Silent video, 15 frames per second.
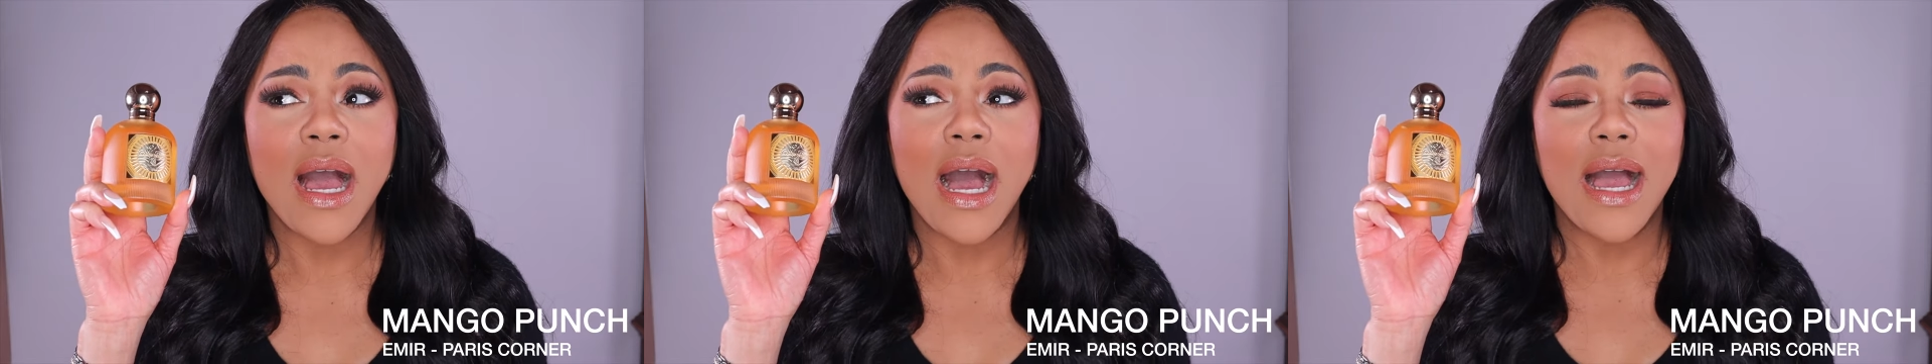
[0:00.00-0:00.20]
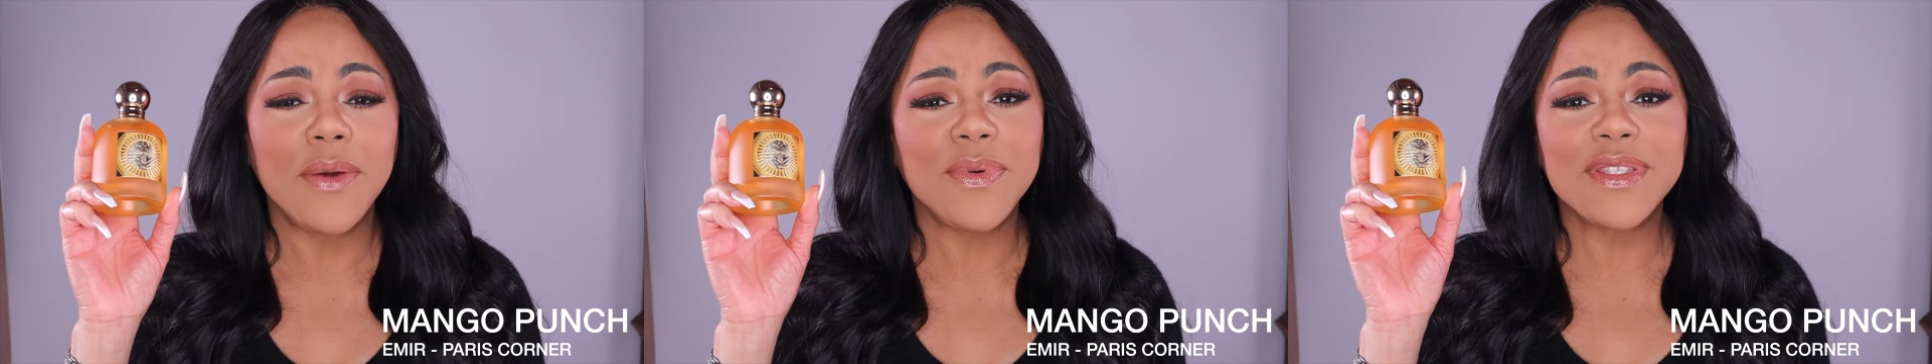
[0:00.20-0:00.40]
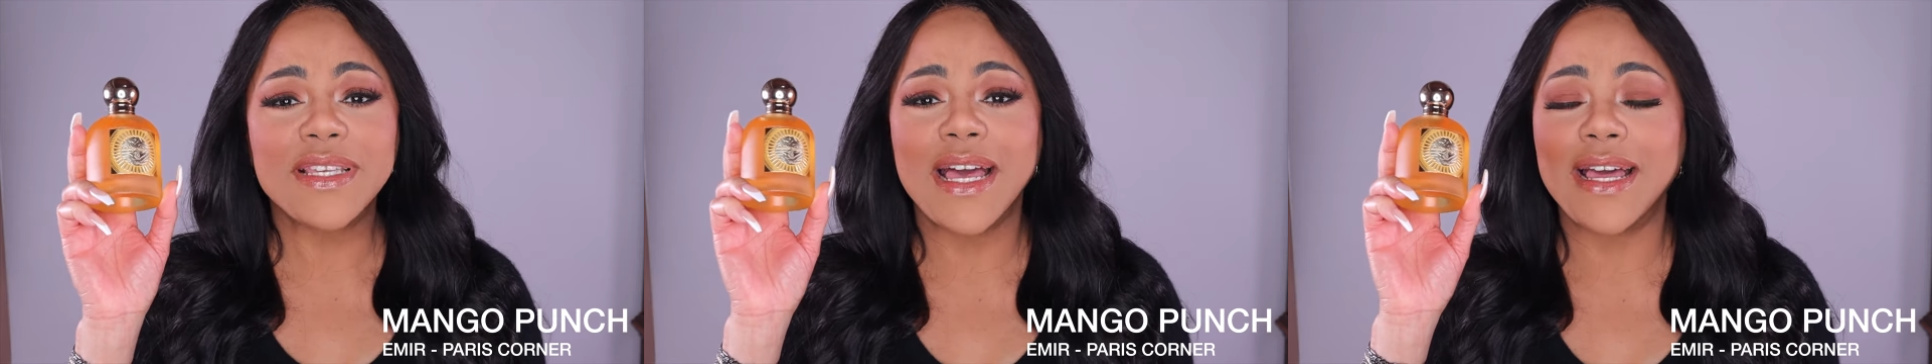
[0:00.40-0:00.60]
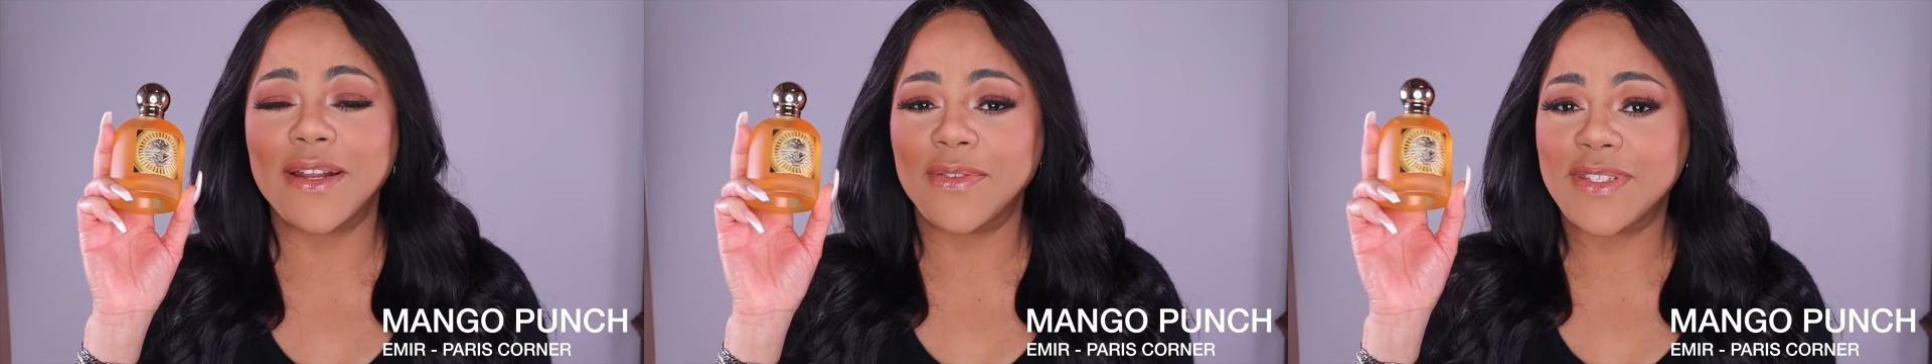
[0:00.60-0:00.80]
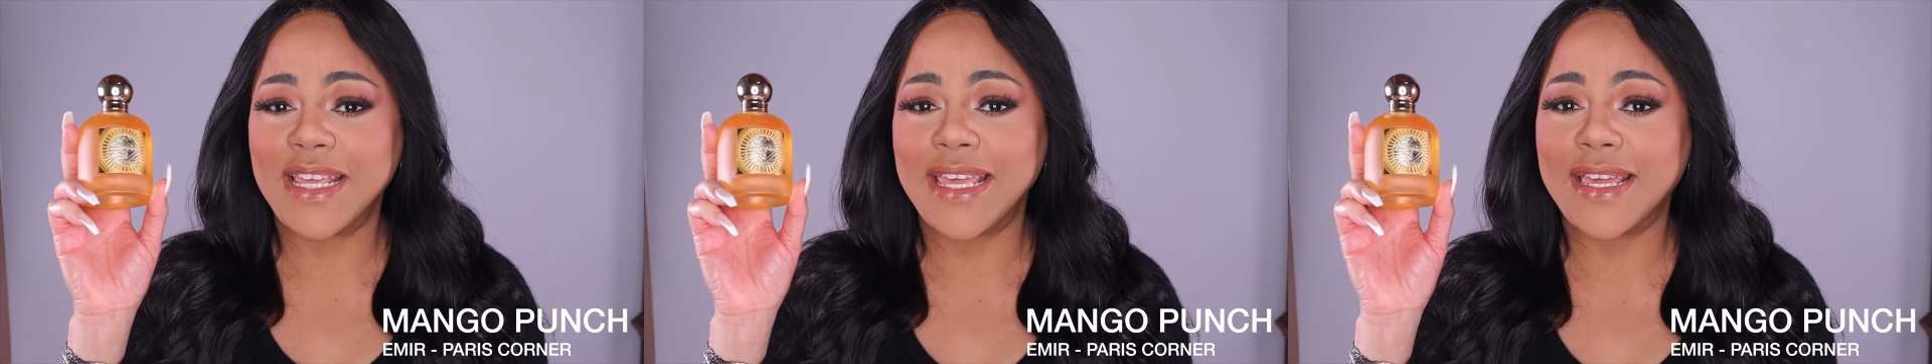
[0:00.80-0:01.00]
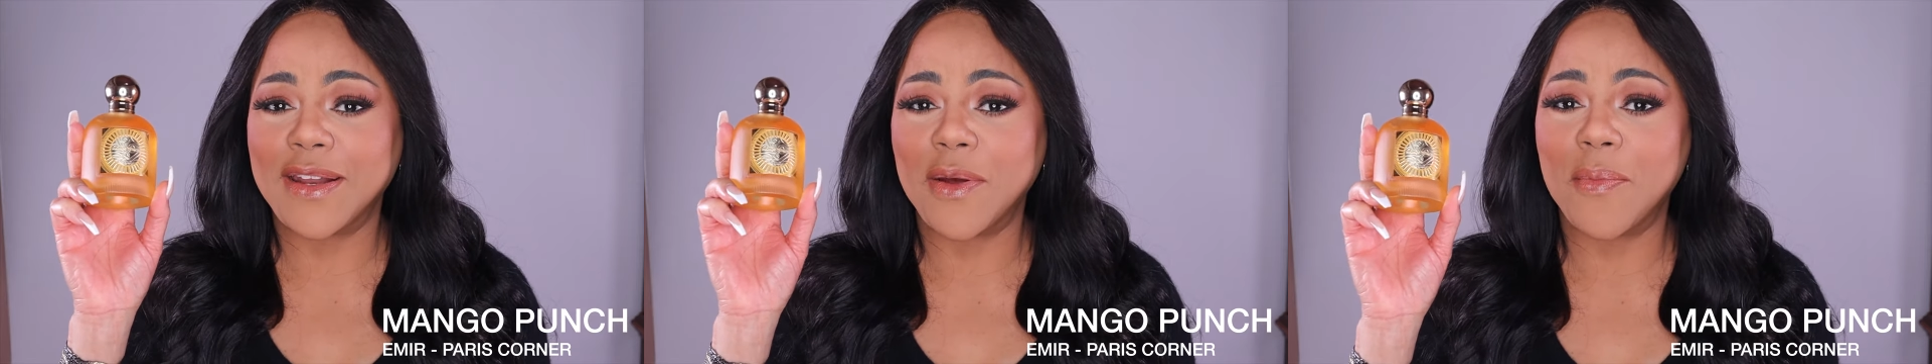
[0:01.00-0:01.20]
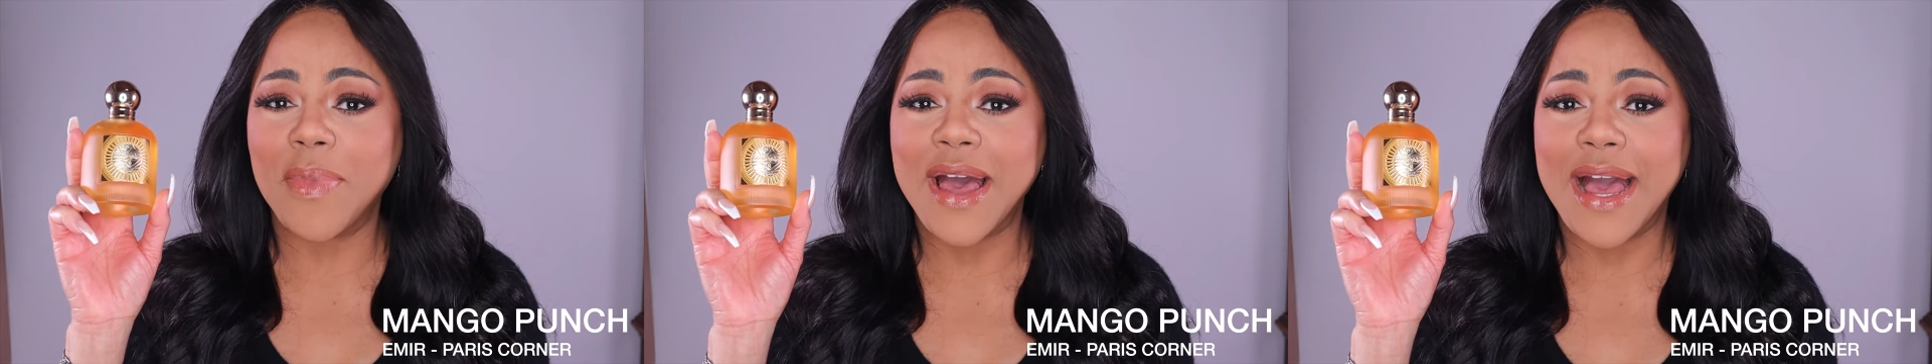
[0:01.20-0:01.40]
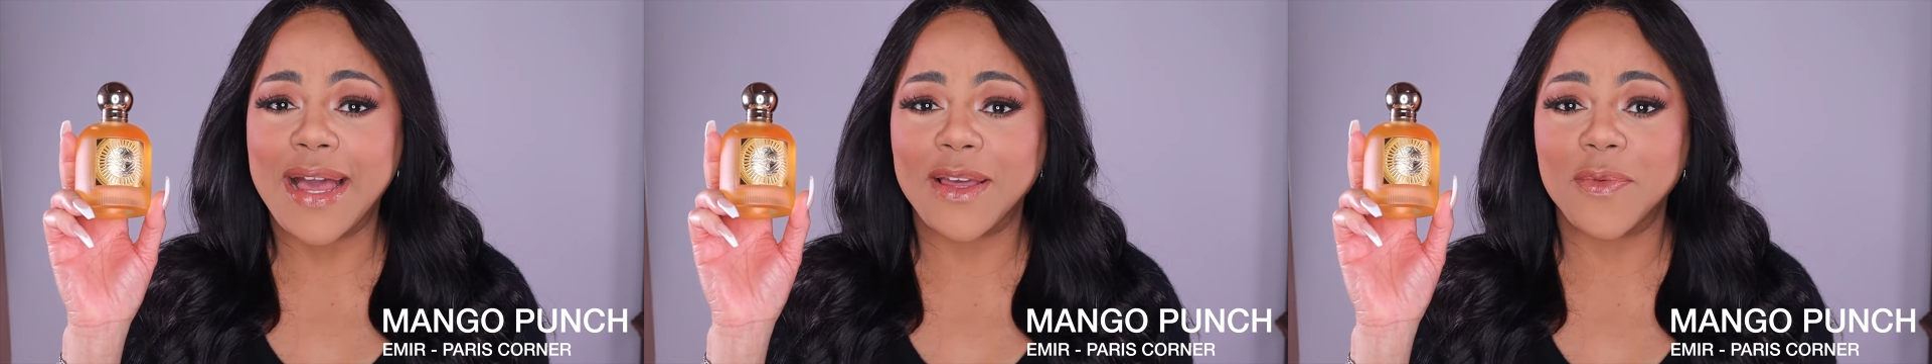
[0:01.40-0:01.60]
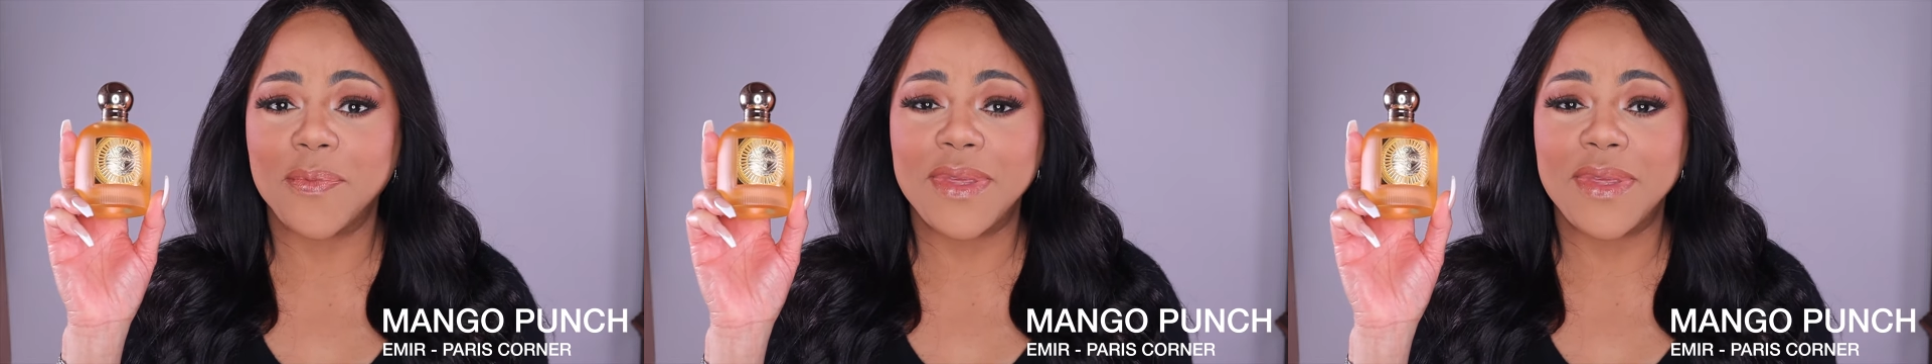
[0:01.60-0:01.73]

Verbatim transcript: I was kind of taken aback